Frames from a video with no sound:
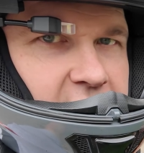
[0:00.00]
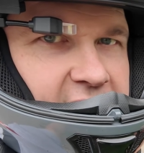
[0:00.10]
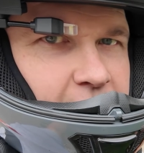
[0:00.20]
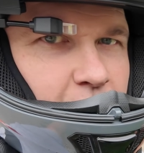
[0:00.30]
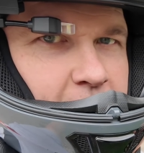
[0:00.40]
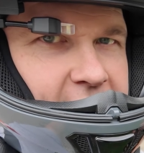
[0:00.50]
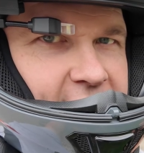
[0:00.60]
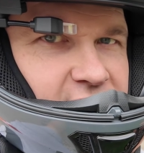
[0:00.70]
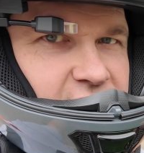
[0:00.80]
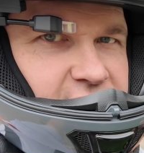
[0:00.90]
And we're
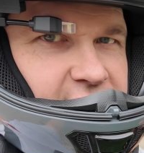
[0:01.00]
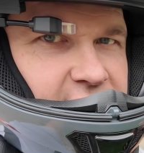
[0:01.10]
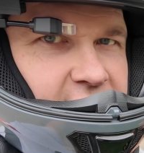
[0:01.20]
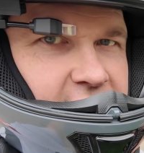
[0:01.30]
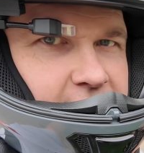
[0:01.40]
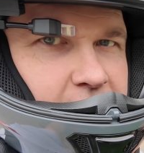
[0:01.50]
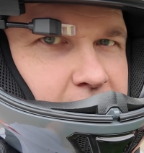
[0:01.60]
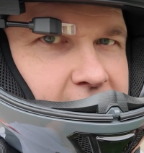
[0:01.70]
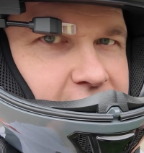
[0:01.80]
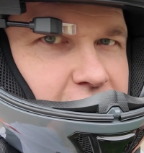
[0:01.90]
back just like that, a
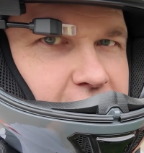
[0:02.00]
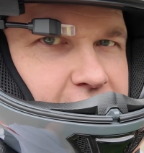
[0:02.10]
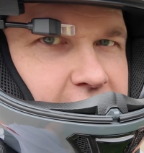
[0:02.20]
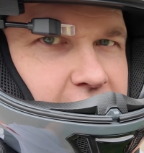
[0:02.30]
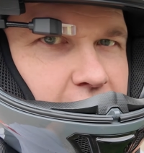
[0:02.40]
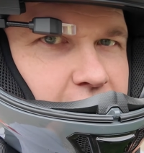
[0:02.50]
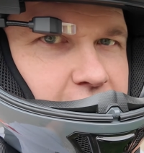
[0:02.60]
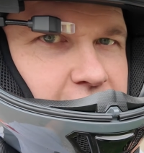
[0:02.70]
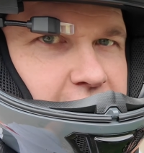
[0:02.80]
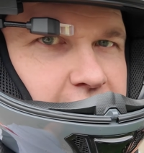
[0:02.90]
magic of
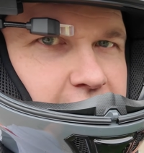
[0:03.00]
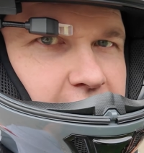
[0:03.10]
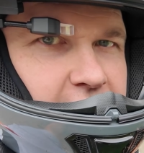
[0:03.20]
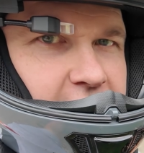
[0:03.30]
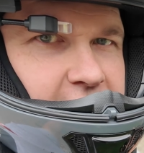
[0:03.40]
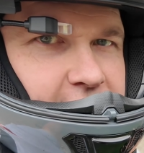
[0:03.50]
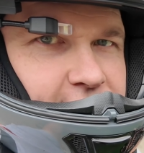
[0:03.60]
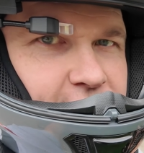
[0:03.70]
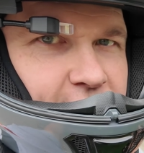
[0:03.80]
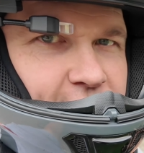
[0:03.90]
technology. All right,
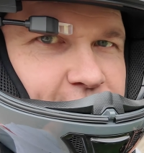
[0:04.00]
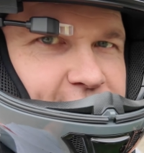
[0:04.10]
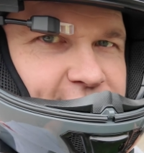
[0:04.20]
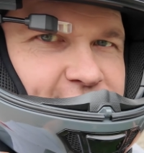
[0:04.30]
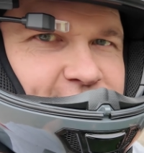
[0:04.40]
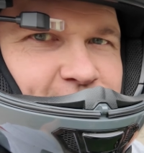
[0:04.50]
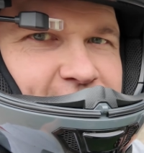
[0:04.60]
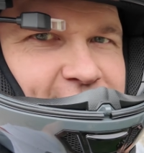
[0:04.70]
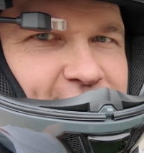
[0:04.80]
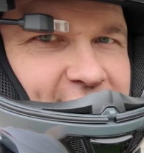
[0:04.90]
so here is what
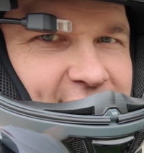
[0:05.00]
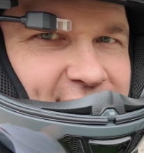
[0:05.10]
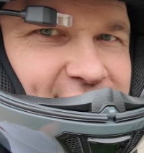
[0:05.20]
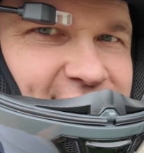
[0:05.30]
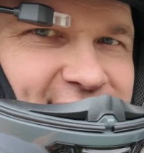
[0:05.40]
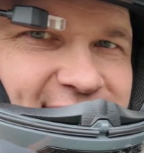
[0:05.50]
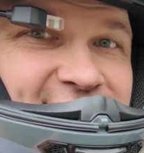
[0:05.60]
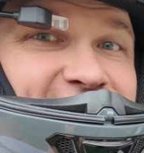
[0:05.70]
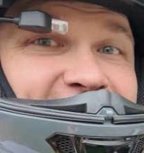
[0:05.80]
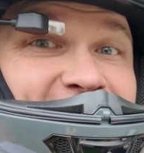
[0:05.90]
I found.
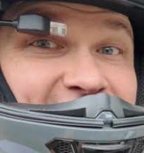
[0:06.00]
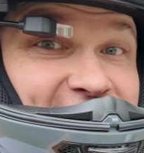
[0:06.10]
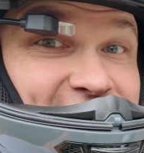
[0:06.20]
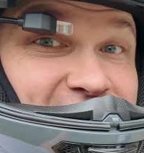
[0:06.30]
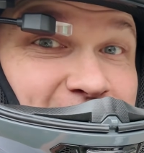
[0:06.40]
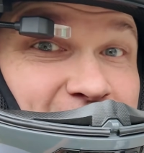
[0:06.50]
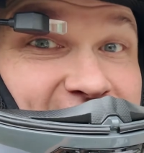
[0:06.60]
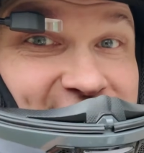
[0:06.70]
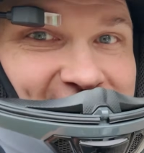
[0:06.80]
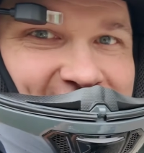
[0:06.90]
This is kind of
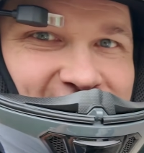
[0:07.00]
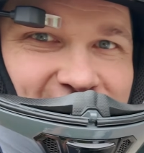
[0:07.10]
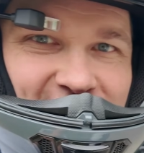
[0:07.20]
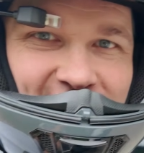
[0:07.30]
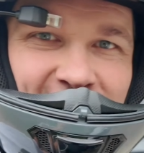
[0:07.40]
surprising actually.